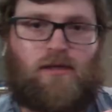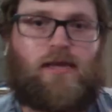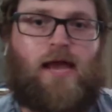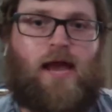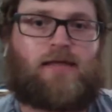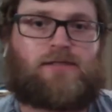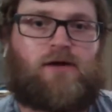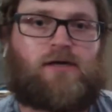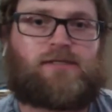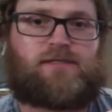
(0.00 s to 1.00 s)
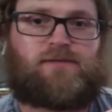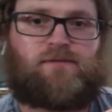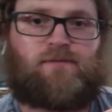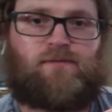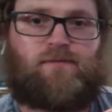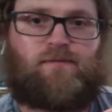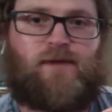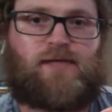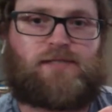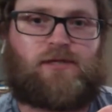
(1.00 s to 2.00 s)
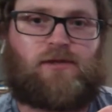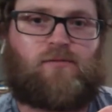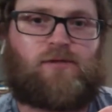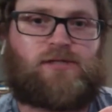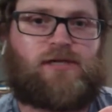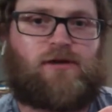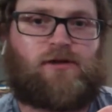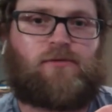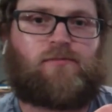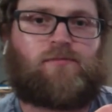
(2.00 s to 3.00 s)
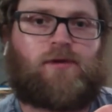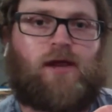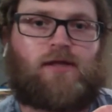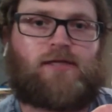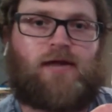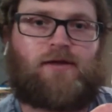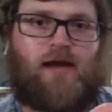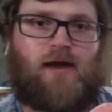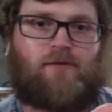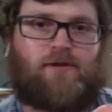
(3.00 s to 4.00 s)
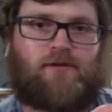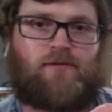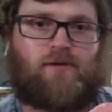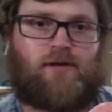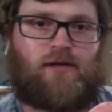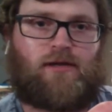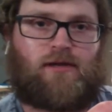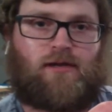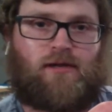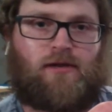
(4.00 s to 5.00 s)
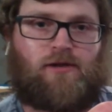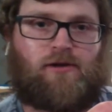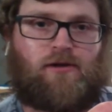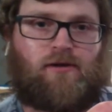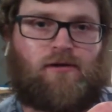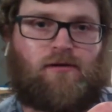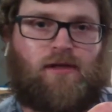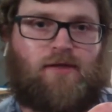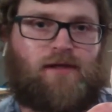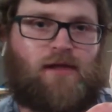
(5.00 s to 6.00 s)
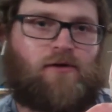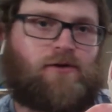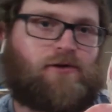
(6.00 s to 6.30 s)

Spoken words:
Yeah, as long as it's facing. Which end are you going to tie the knot with? The one in your left hand or